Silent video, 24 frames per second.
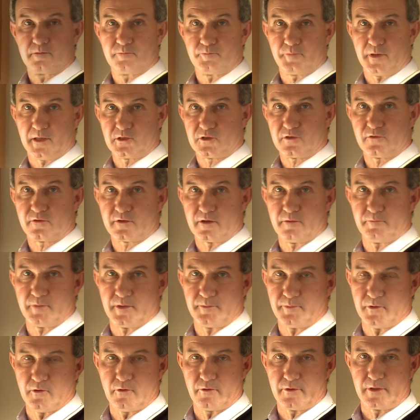Pensions can
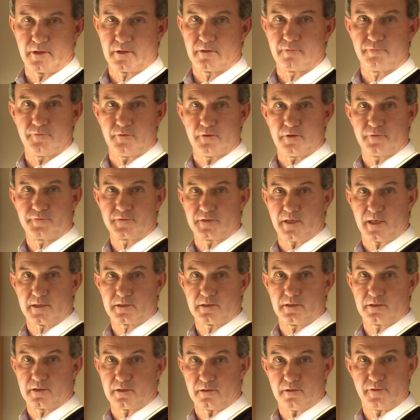be boring and full of
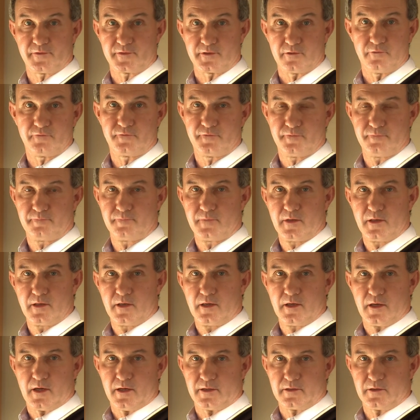technical stuff.
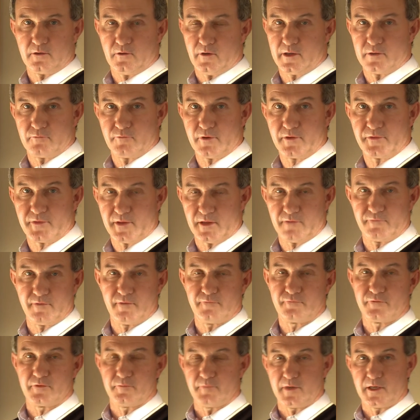I know I receive
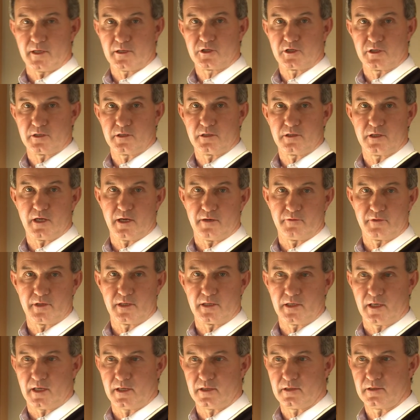information now and
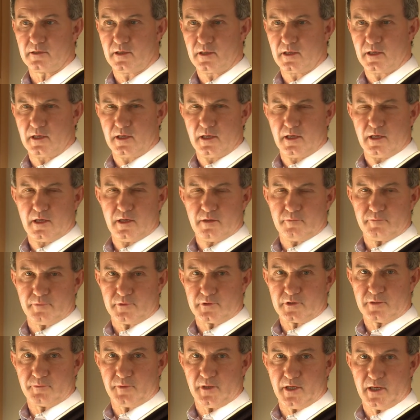again,
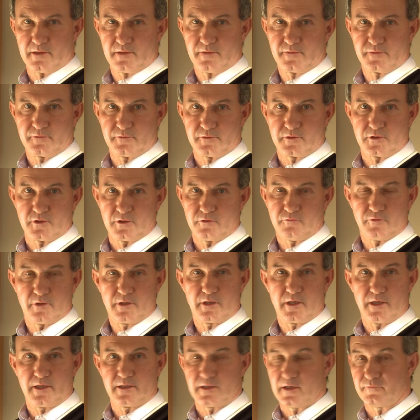but to be honest with you,
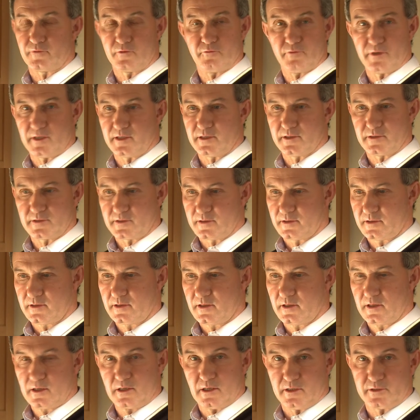I never read it.
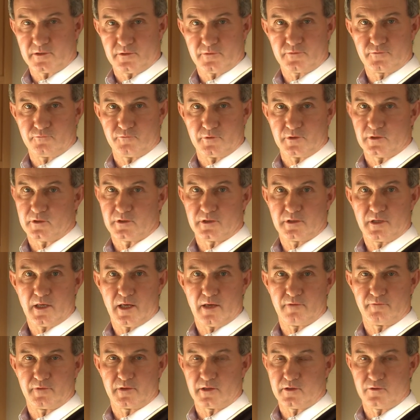I just wouldn't
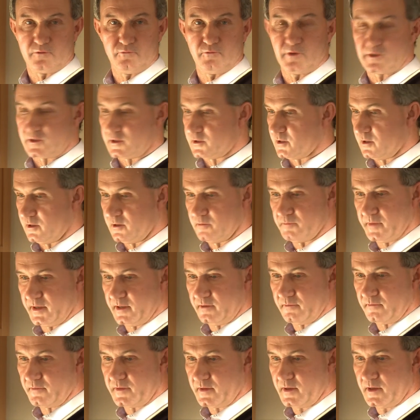have a clue what it all
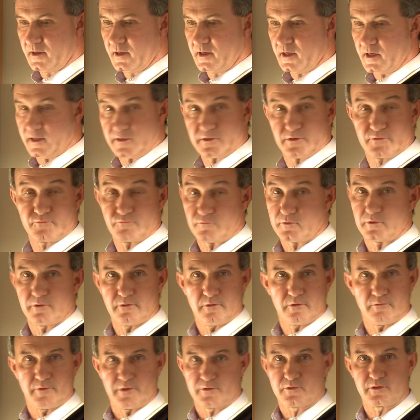means. I just wouldn't
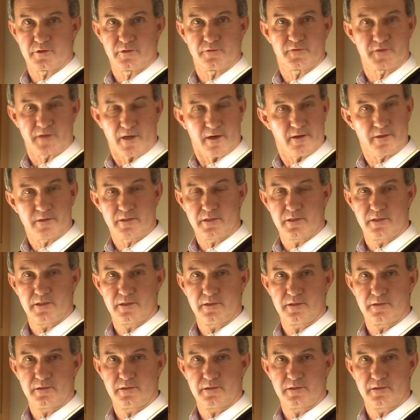know where to start.